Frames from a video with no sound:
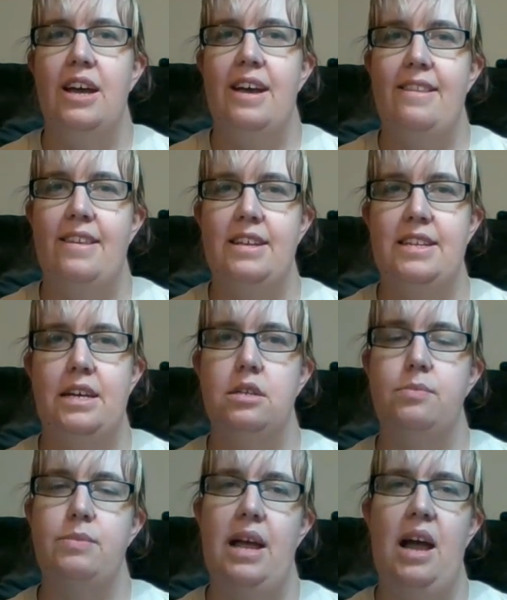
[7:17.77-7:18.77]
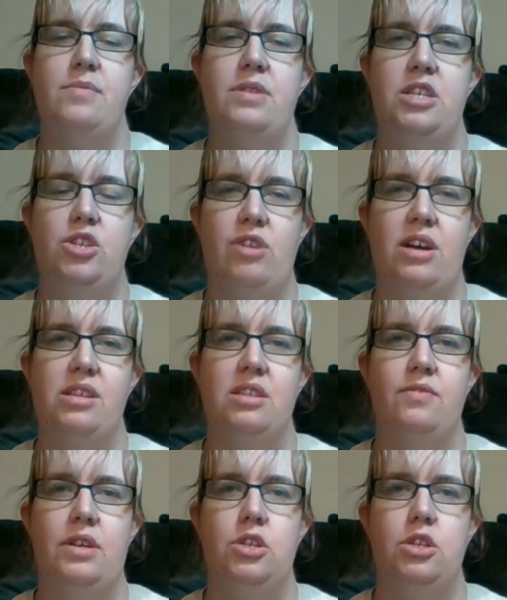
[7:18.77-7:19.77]
that tells me how many strands
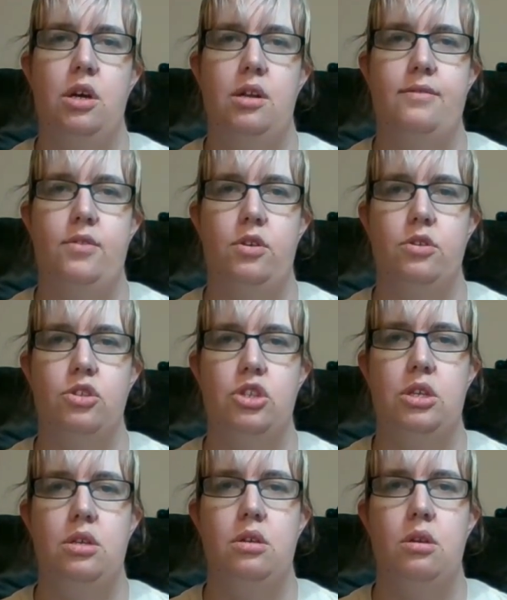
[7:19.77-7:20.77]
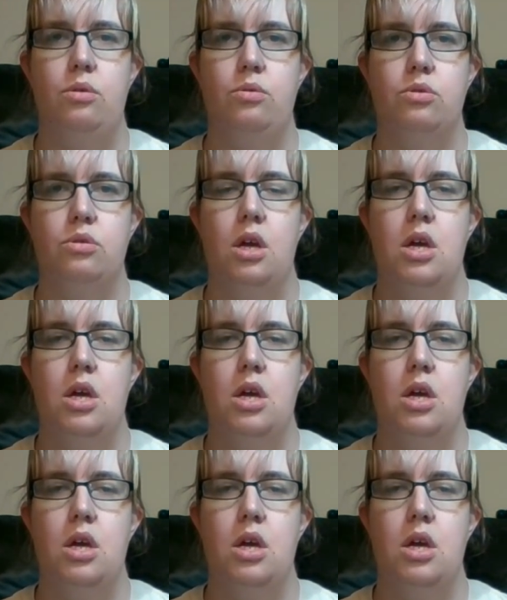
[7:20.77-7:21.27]
of each colour floss to use,